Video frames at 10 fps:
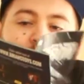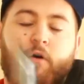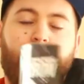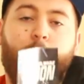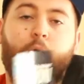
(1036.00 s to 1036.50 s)

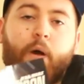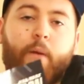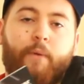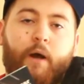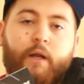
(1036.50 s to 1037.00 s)
got to go on my
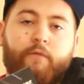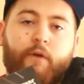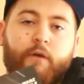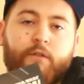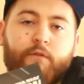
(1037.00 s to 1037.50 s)
pile of
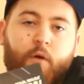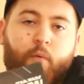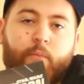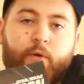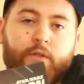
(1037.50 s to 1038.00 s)
loads of
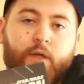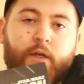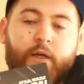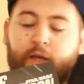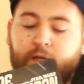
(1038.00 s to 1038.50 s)
comic books that I
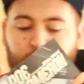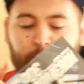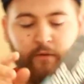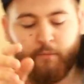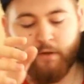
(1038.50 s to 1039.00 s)
need to catch up
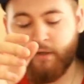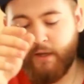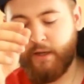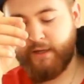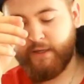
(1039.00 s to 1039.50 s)
with, but
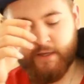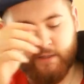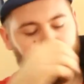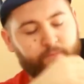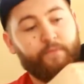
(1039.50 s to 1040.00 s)

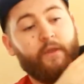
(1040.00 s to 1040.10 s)
yes.